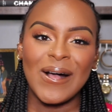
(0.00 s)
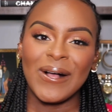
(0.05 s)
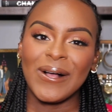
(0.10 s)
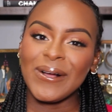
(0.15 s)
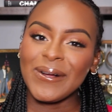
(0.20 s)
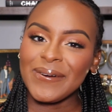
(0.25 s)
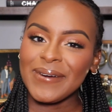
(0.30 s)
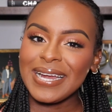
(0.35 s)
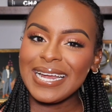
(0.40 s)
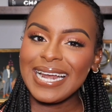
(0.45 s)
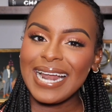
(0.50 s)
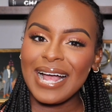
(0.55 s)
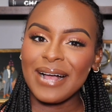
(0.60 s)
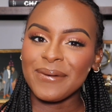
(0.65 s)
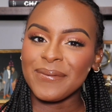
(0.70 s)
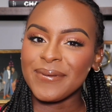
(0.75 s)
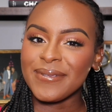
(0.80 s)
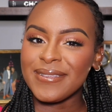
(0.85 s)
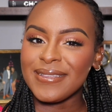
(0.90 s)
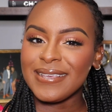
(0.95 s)
All right, I
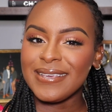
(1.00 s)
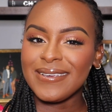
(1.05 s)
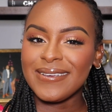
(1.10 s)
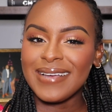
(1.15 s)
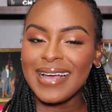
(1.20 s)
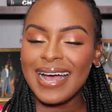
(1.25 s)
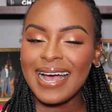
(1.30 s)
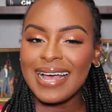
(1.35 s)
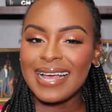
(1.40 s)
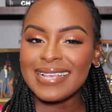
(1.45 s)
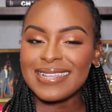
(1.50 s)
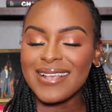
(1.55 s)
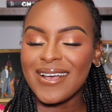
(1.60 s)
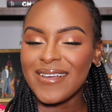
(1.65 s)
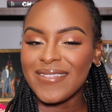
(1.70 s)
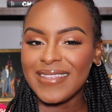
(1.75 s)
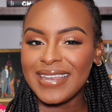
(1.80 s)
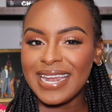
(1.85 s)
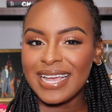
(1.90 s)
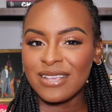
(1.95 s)
will see you guys
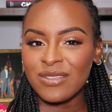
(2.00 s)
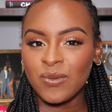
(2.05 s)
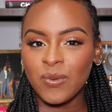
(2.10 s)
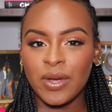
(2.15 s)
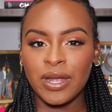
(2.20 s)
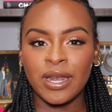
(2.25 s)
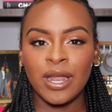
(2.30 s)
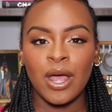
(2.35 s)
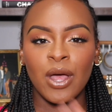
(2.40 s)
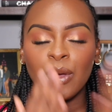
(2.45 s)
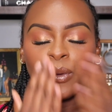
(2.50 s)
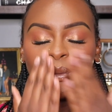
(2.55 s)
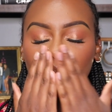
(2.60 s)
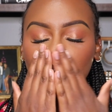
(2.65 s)
on the next one.